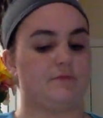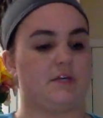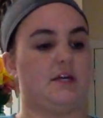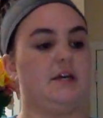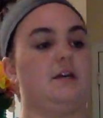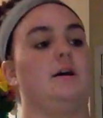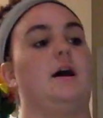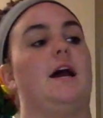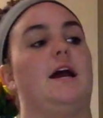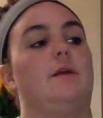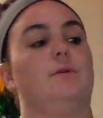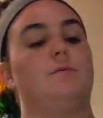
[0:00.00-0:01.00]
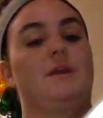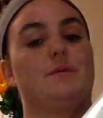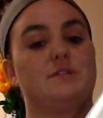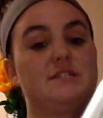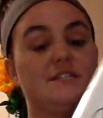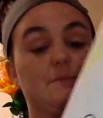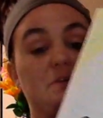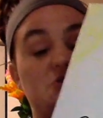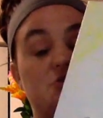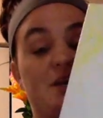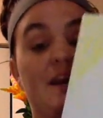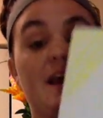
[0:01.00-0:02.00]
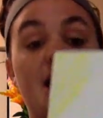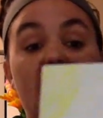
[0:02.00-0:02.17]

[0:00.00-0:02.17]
I would be able to demonstrate